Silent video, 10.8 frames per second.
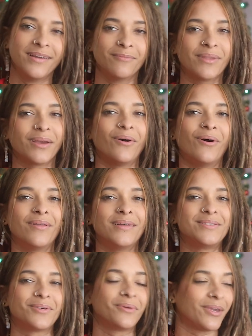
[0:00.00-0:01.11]
i'm like oh
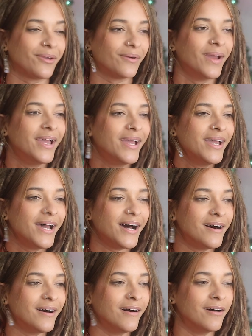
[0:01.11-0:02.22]
that's so cute
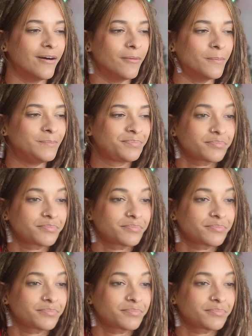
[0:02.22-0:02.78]
um